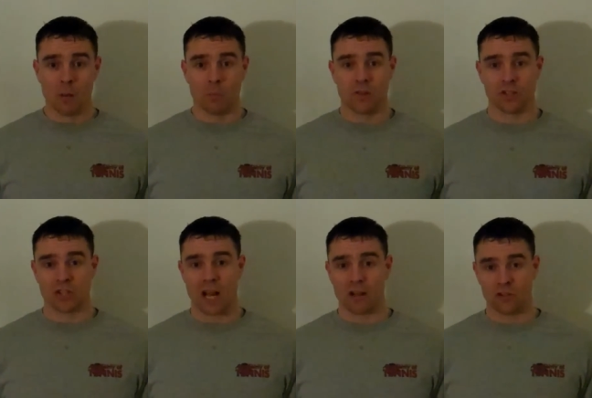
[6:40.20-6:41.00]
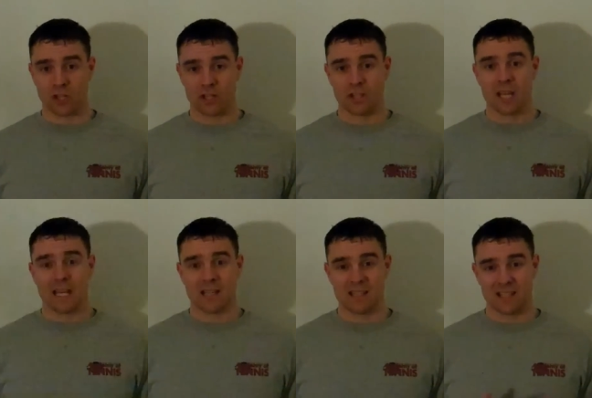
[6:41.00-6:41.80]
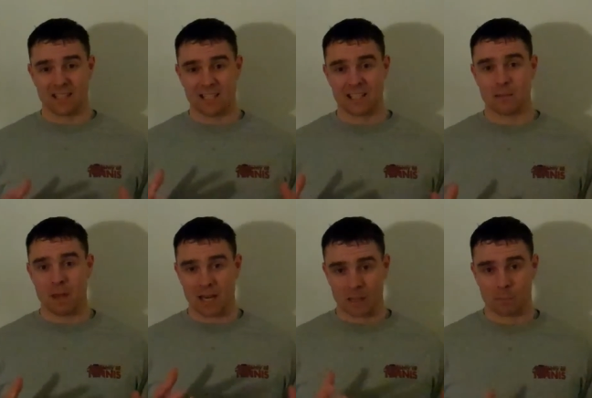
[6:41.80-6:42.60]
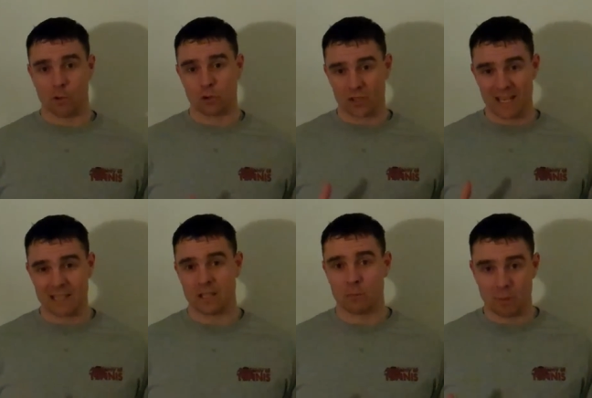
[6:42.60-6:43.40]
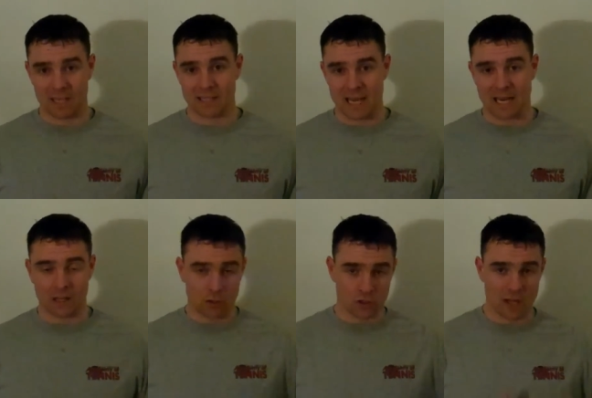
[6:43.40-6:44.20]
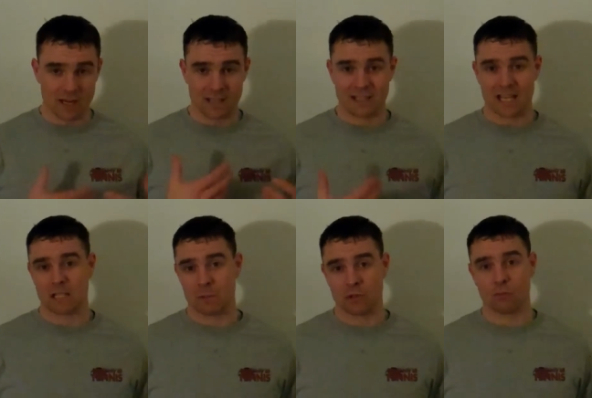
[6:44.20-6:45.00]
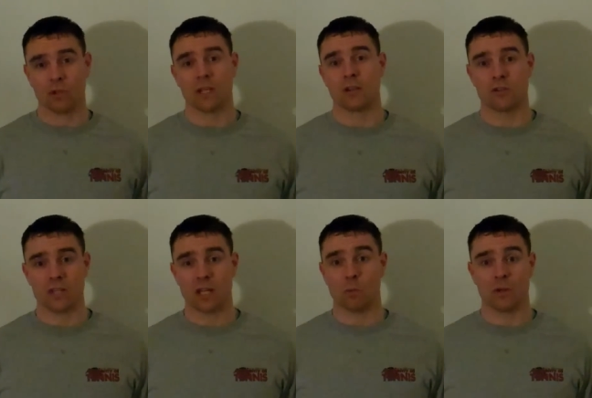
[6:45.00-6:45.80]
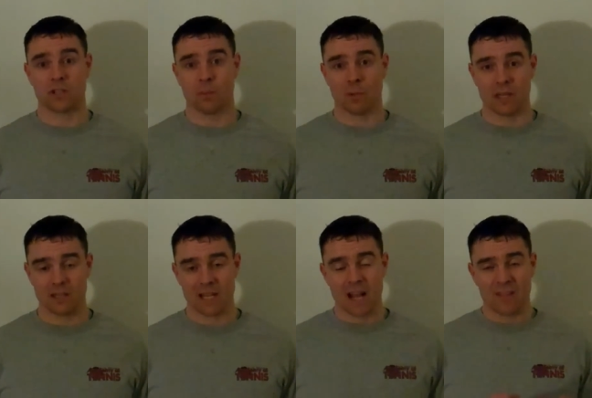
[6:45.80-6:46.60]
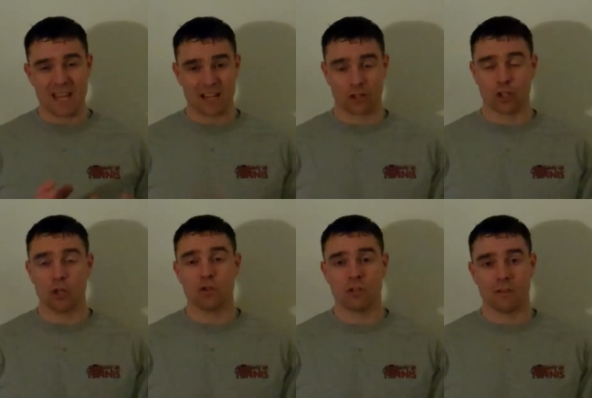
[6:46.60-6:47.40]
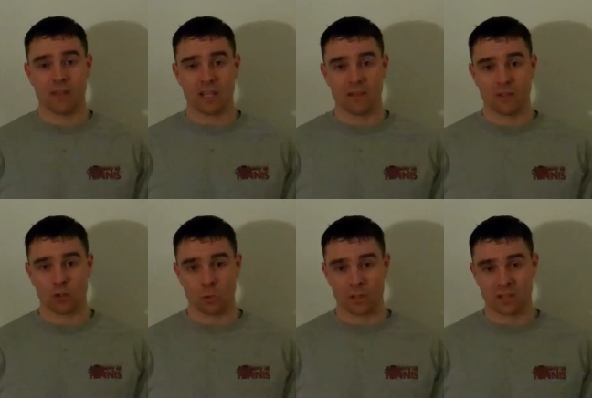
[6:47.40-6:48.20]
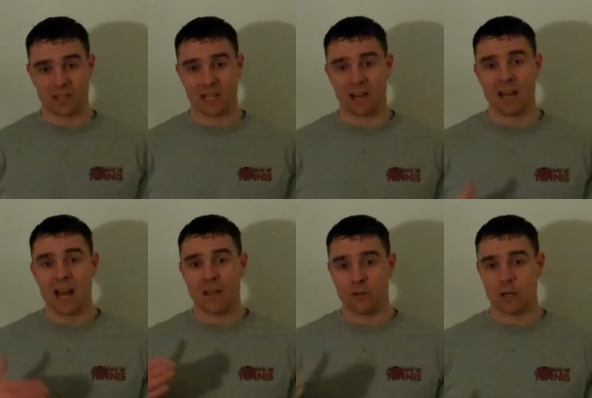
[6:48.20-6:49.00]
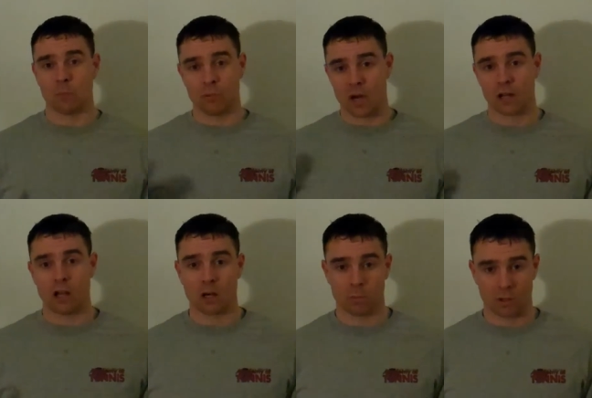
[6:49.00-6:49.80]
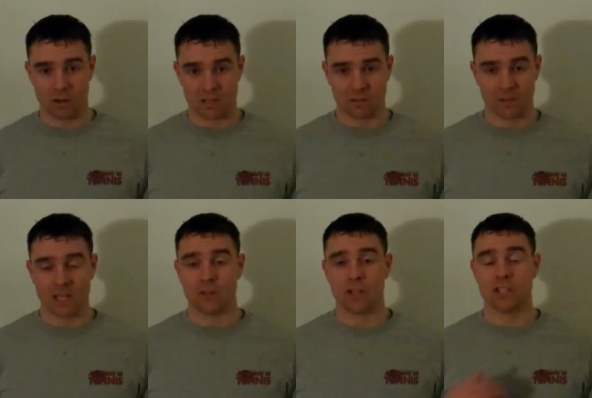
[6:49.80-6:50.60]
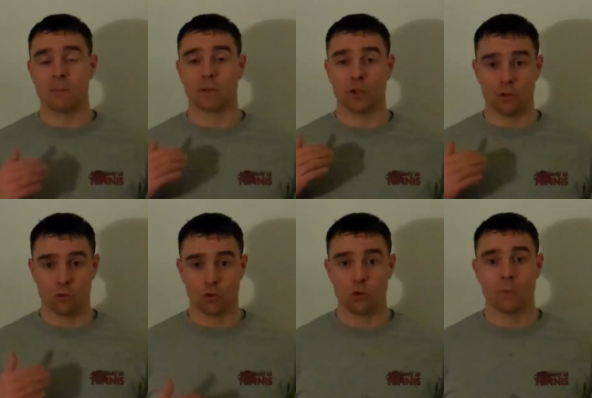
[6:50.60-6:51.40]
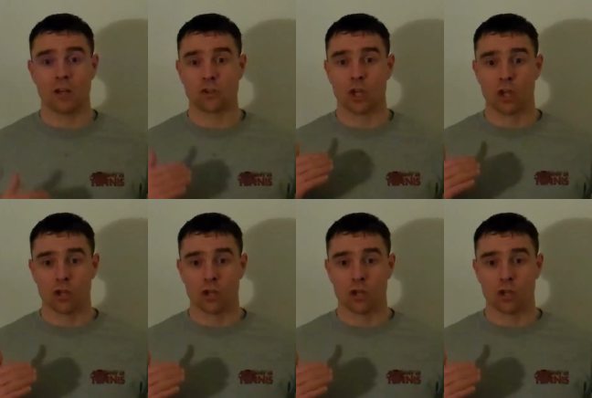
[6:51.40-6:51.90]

But the challenge is, is this systematic approach isn't being taken. There's not an assessment to really understand where someone is. The execution of the individual isn't there, and they're not brought along progressively. They typically do too much,